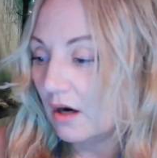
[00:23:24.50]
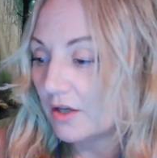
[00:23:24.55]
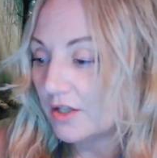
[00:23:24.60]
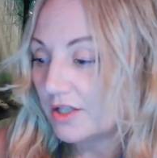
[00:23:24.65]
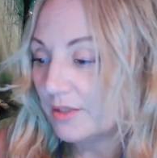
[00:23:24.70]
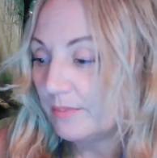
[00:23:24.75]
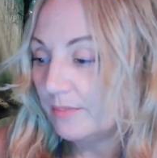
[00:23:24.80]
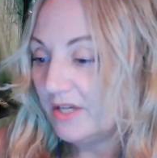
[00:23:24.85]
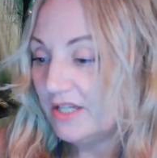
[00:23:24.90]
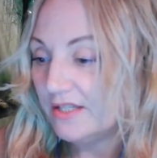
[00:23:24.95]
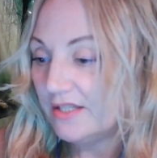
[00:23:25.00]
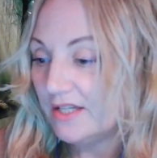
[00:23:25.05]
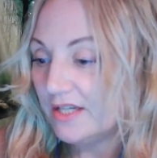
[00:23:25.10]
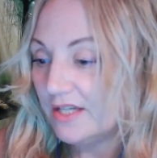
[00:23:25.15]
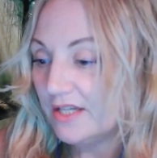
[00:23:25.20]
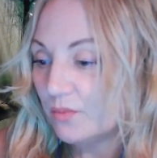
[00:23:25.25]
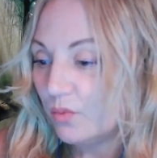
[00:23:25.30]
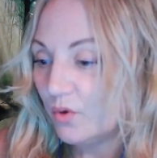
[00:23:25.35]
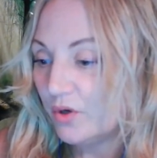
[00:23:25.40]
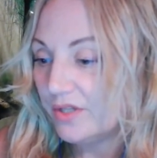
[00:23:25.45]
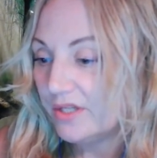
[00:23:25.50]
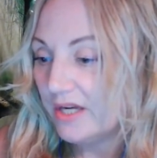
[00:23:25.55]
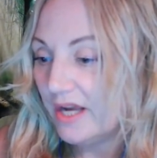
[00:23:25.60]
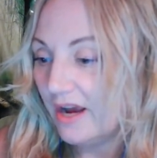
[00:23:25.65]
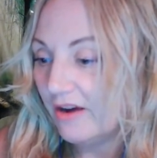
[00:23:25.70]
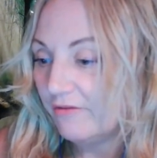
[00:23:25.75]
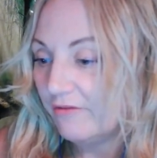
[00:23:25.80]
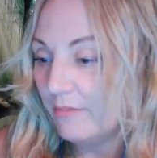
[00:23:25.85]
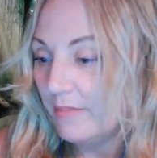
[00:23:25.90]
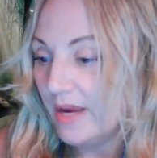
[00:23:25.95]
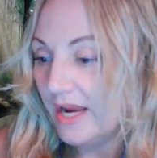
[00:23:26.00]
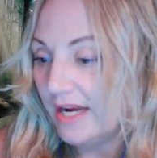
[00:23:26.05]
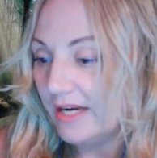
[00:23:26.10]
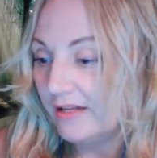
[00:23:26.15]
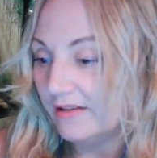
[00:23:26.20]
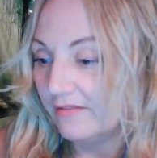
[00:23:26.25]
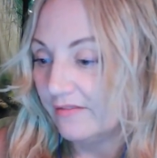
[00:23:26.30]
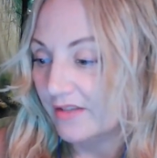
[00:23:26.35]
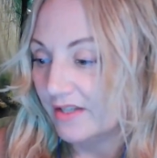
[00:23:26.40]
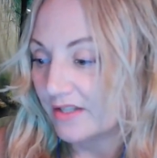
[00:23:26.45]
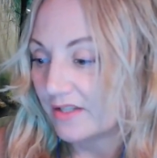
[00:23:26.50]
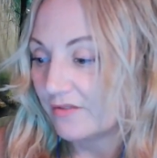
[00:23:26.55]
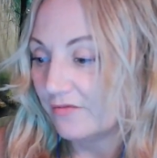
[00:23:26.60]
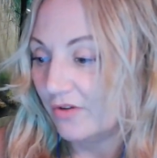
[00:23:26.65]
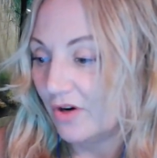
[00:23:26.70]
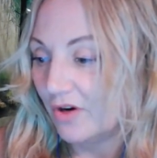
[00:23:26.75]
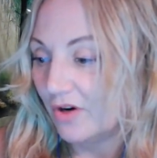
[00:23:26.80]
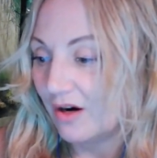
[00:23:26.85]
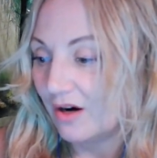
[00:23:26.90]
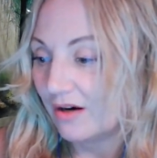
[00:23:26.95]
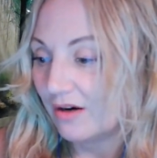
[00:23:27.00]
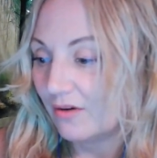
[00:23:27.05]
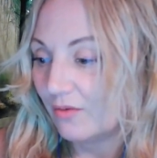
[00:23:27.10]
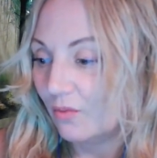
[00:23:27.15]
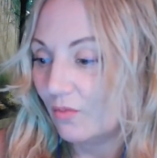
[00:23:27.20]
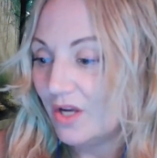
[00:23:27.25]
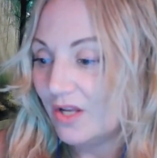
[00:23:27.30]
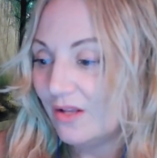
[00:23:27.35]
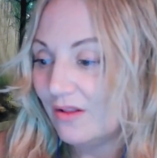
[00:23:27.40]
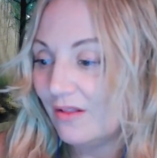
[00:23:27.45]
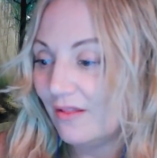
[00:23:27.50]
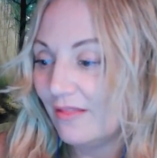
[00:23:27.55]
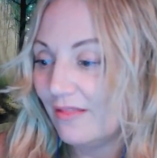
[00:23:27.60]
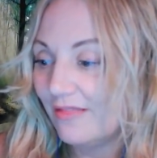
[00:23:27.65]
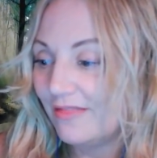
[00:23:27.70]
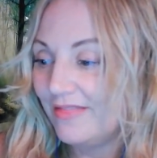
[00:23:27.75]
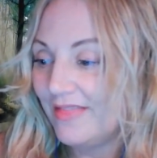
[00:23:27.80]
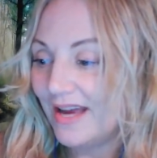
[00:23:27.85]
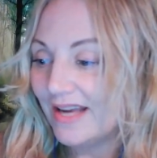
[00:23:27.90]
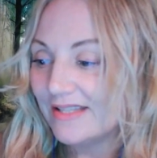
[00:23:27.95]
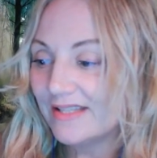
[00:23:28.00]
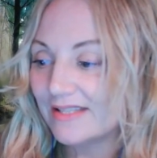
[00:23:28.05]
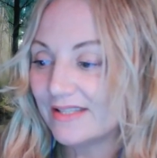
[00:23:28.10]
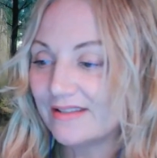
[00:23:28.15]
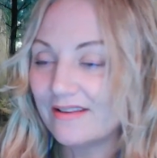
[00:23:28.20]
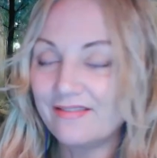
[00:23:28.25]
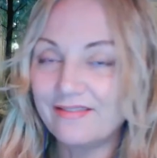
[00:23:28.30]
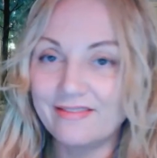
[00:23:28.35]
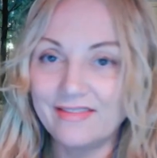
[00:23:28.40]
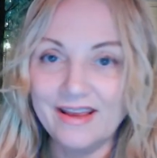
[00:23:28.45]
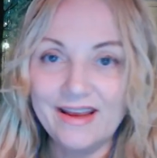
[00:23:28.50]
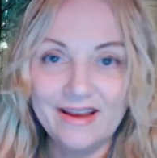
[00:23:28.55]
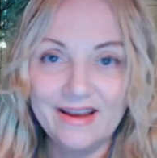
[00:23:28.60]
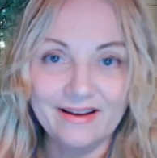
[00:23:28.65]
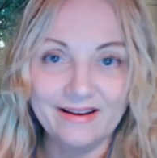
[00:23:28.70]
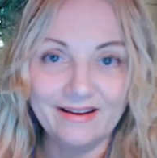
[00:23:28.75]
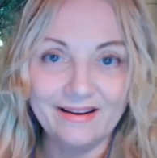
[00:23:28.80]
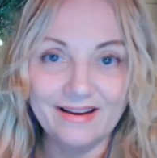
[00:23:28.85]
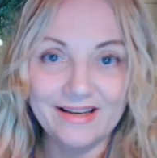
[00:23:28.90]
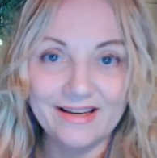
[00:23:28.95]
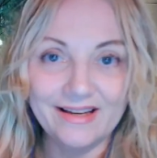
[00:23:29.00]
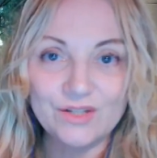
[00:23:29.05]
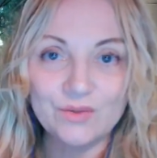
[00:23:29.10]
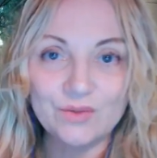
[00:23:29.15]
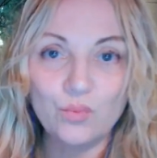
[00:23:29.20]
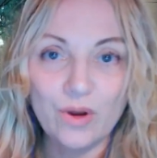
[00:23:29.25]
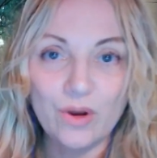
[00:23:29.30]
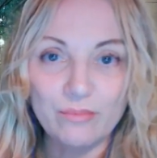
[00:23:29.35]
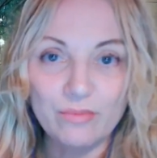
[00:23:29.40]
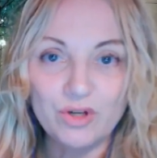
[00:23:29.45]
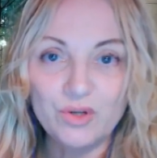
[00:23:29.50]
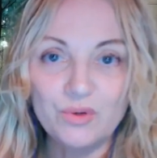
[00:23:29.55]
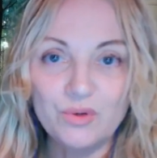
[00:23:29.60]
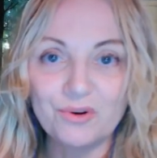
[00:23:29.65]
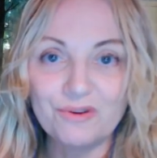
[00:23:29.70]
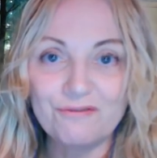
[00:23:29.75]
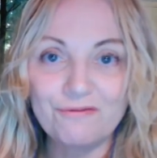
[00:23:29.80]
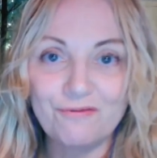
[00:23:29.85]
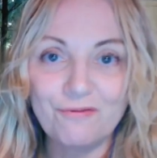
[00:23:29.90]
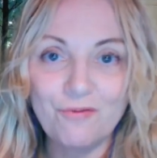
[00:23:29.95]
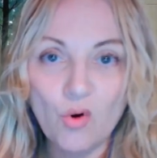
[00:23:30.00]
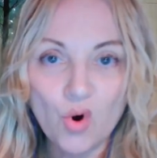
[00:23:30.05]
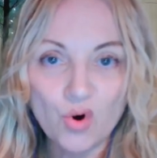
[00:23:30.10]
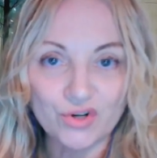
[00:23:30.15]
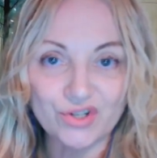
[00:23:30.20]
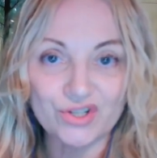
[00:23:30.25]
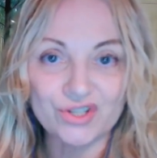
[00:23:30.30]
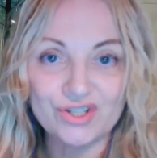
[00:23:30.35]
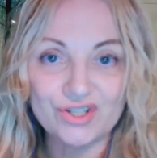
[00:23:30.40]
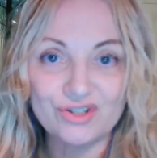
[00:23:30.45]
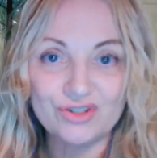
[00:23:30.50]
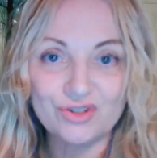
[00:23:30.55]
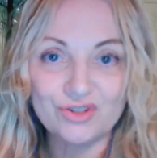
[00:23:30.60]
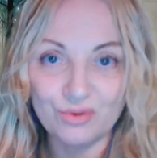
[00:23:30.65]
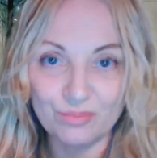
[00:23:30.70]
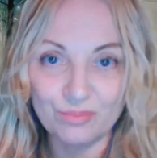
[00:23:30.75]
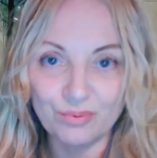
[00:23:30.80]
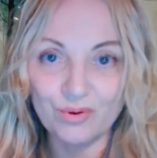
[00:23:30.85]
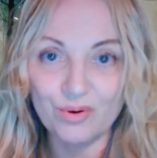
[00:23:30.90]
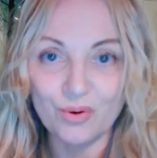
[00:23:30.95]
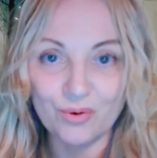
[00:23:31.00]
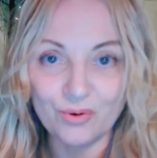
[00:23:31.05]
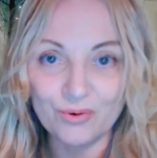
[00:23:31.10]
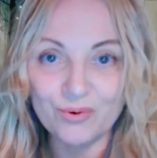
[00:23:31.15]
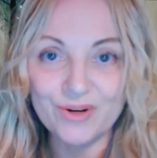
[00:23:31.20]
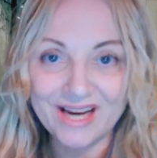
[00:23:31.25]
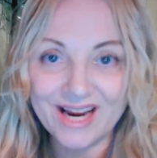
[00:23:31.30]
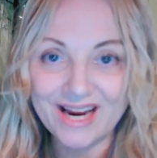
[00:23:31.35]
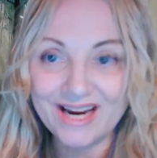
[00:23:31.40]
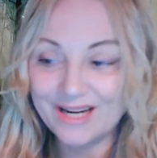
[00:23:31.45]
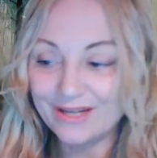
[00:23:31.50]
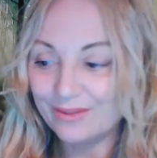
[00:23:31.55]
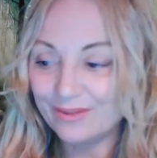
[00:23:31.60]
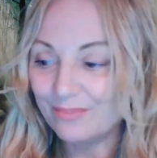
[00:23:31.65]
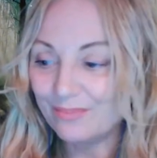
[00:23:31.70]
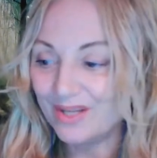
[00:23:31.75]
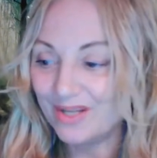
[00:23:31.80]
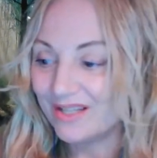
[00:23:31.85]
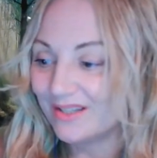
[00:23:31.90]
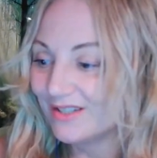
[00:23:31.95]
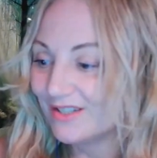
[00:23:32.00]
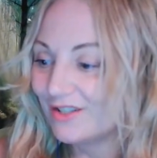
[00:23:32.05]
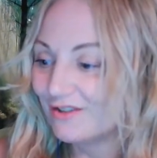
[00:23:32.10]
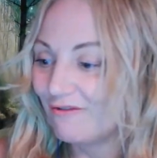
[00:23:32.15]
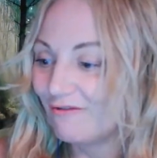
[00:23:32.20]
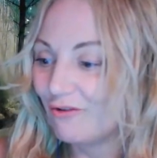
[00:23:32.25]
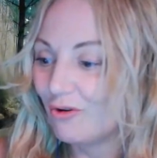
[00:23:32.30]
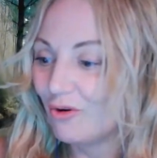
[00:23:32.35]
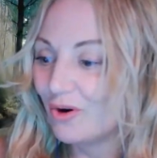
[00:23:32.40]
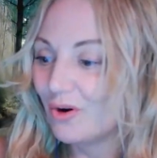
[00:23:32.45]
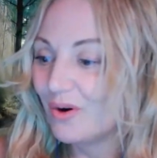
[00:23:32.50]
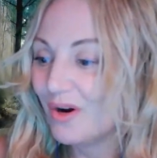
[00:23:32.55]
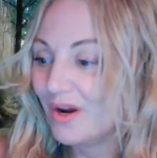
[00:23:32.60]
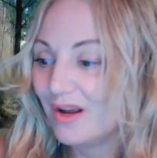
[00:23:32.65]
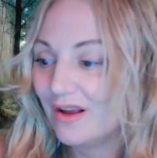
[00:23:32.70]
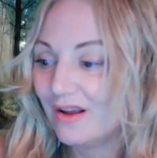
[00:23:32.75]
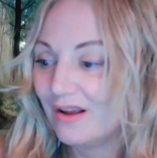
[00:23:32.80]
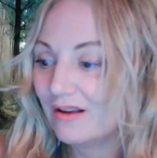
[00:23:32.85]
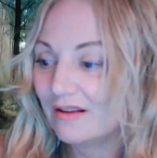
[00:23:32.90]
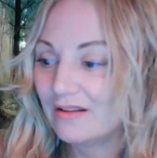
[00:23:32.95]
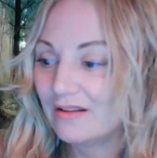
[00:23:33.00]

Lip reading: Our species wouldn't have made it this far. Well, that's the thing, is women were forced to procreate because for